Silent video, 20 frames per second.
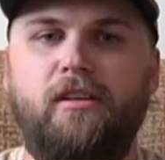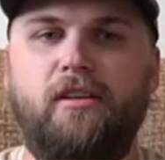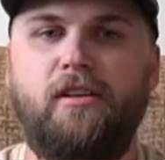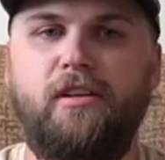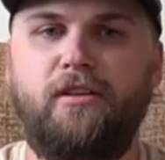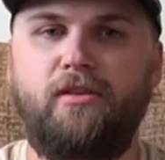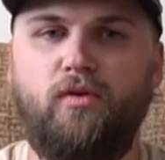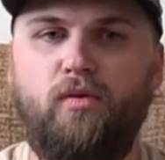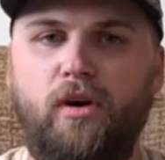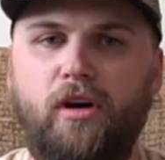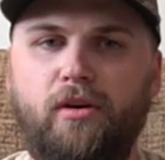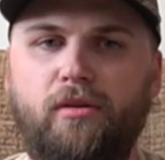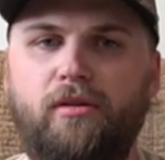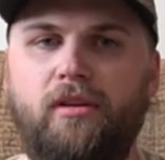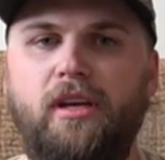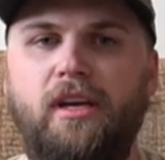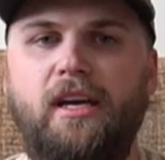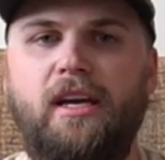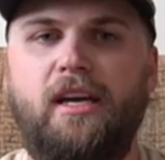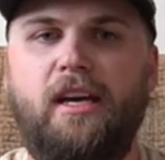End quote.
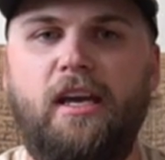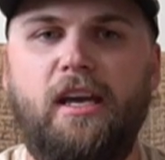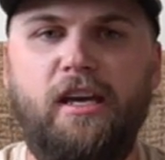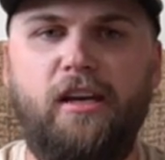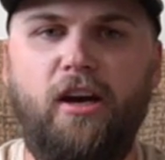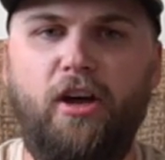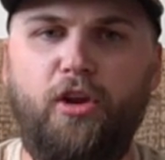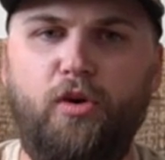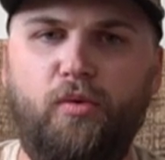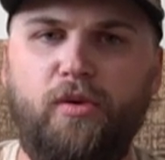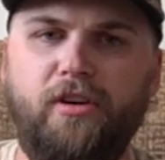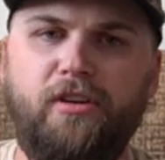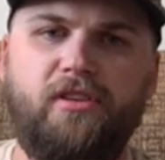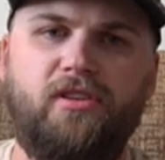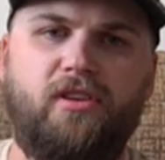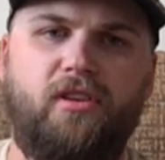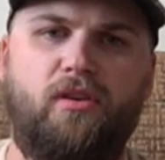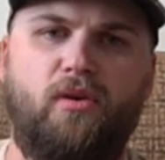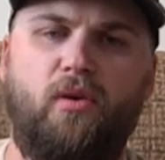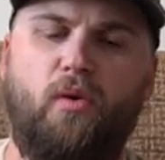In other
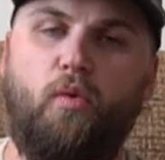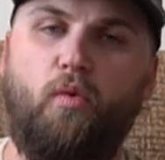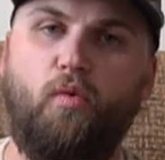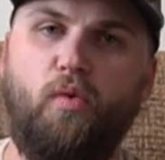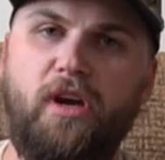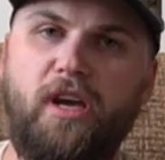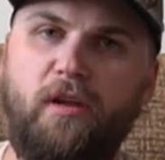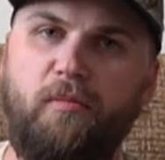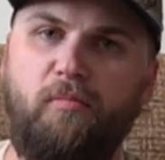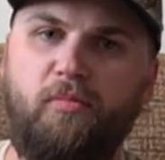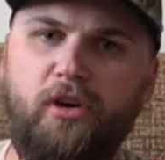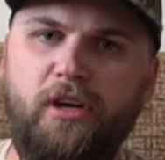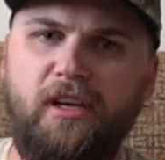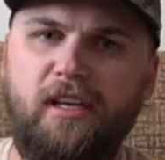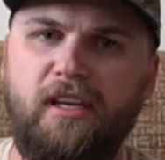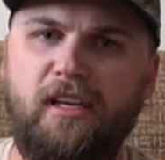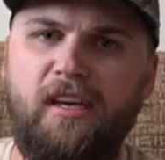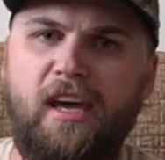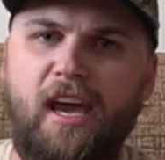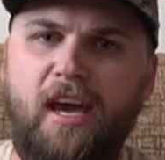words, when
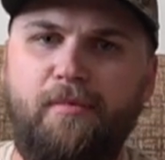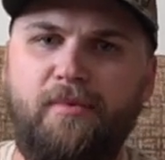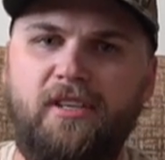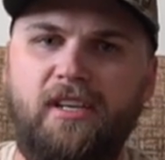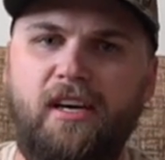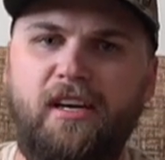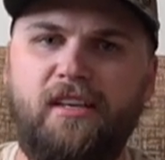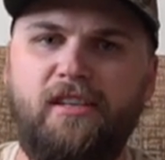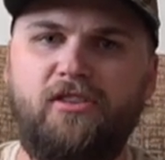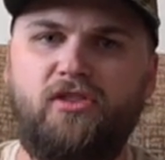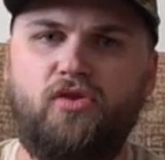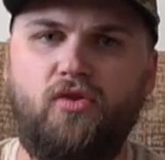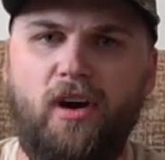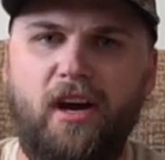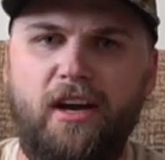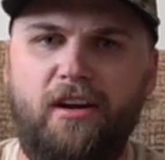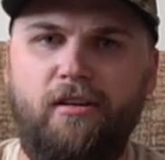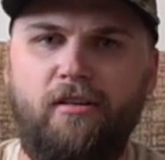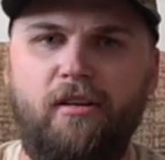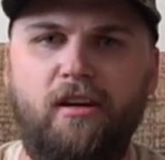breeding habitat is
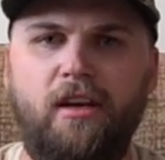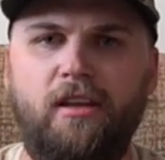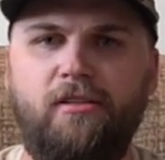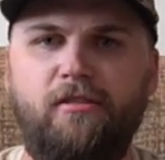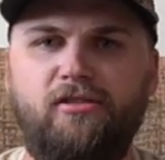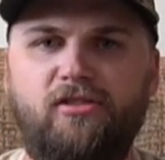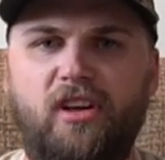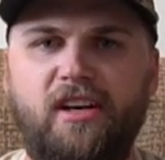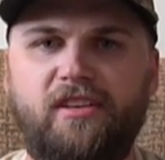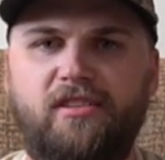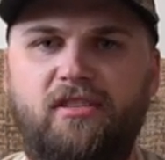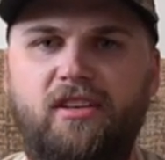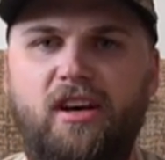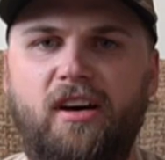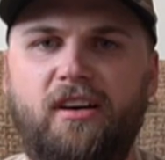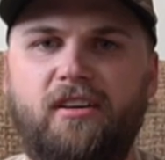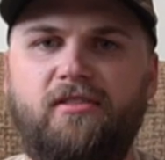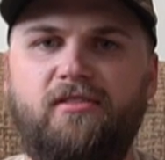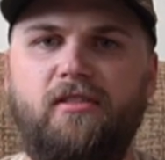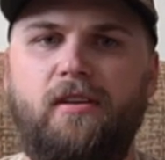drier, there's less
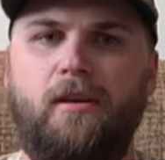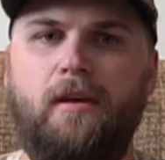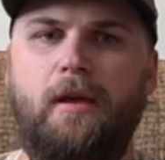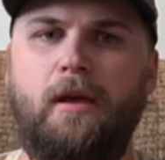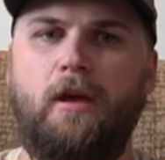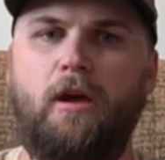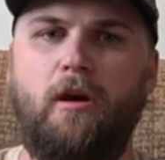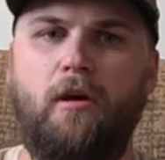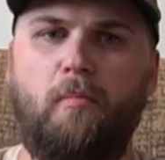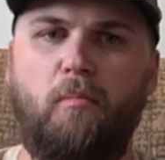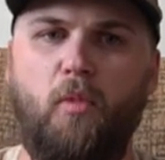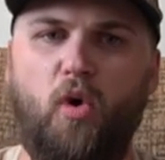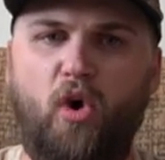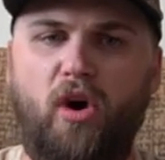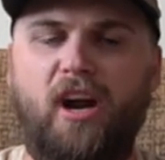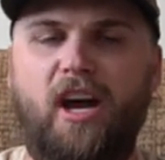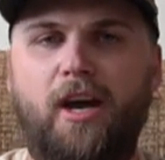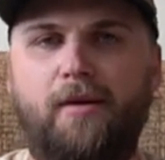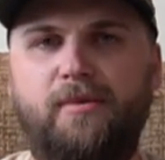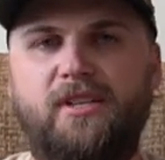ducks. More
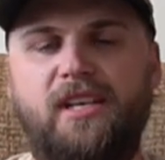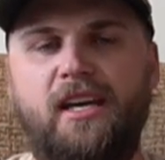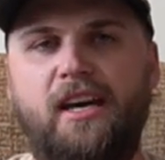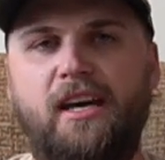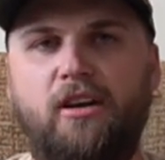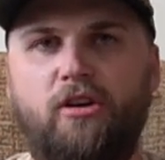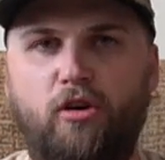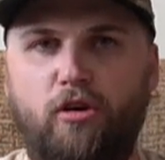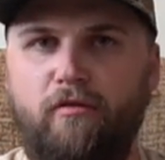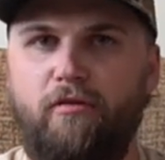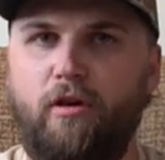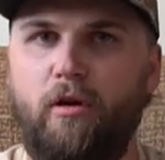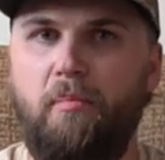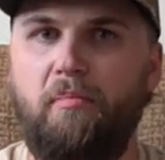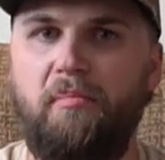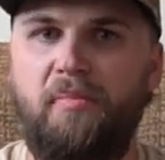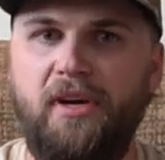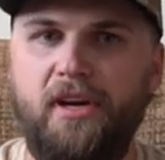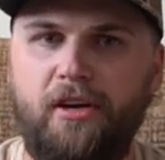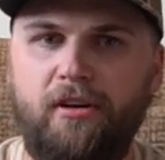habitat over a
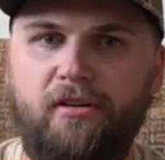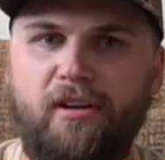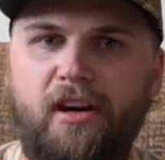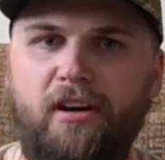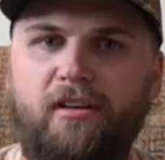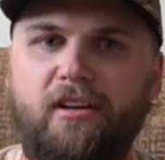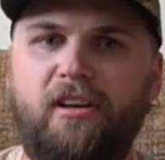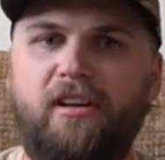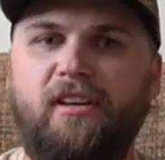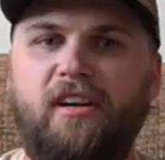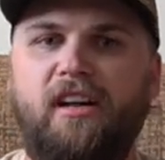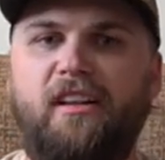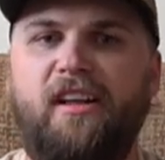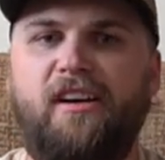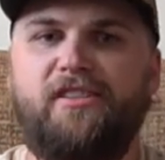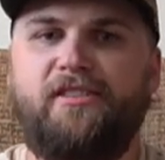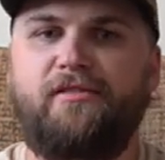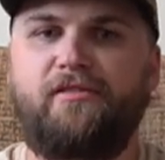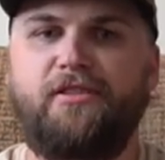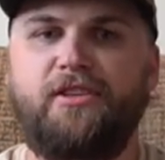bigger area
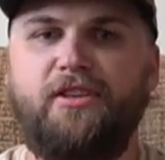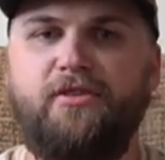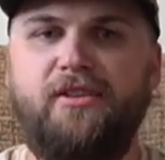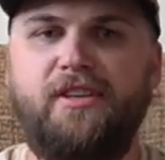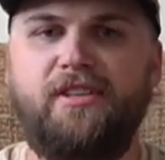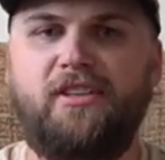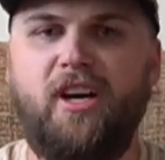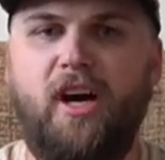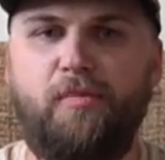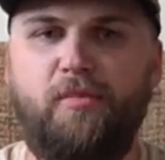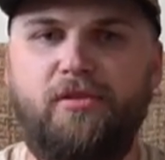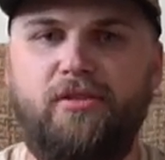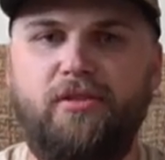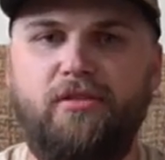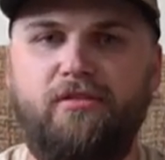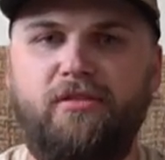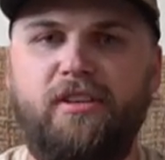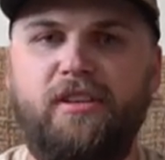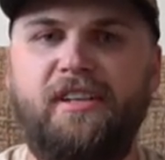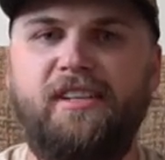allows for increased
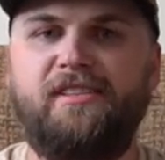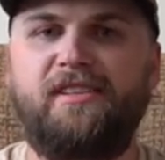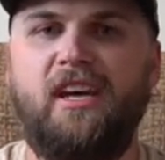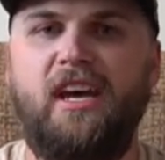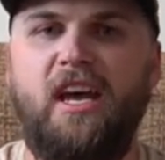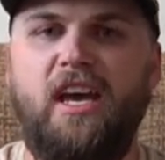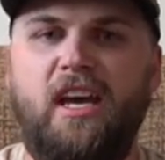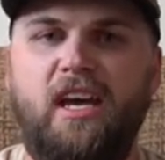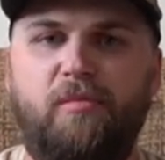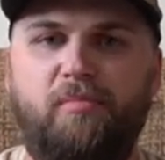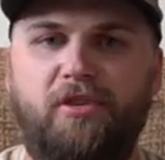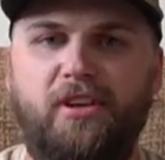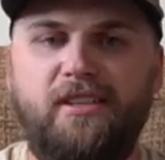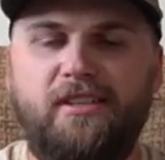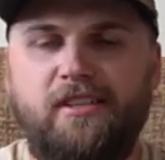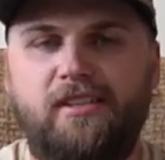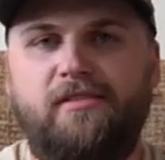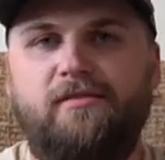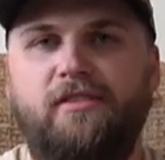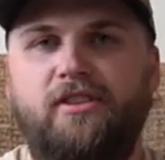opportunities and
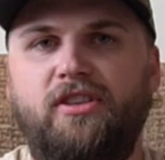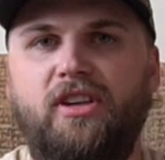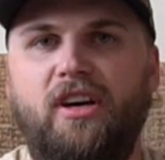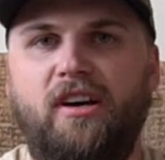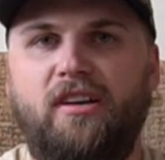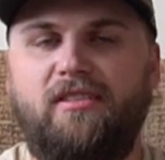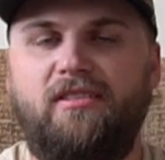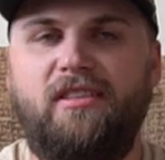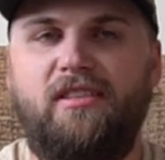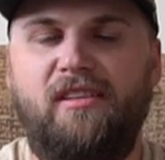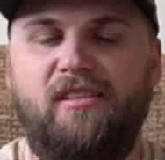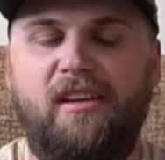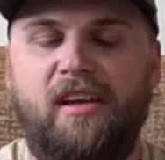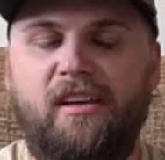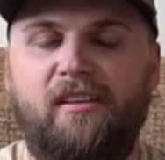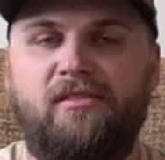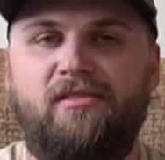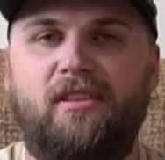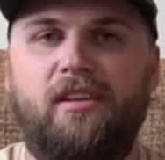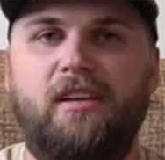places for duck to
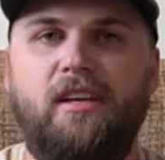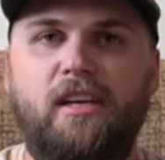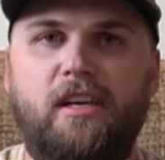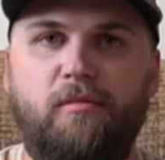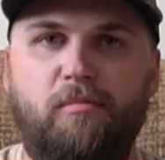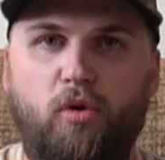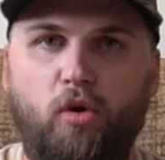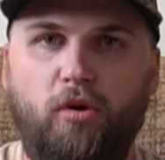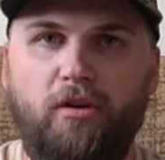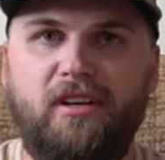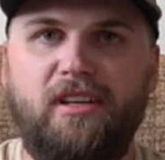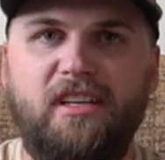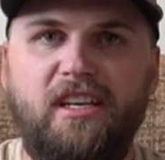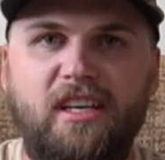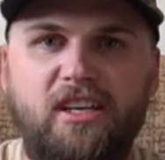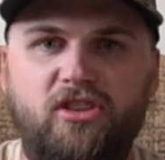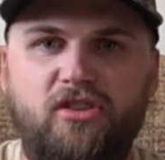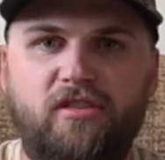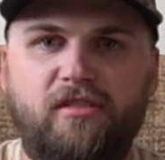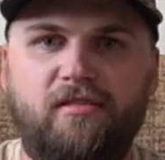nest in poor
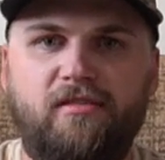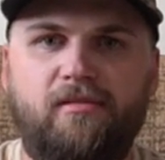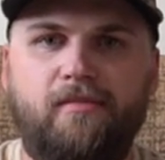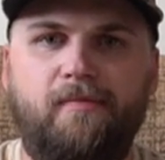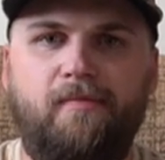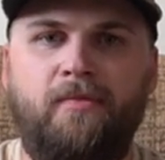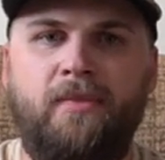conditions.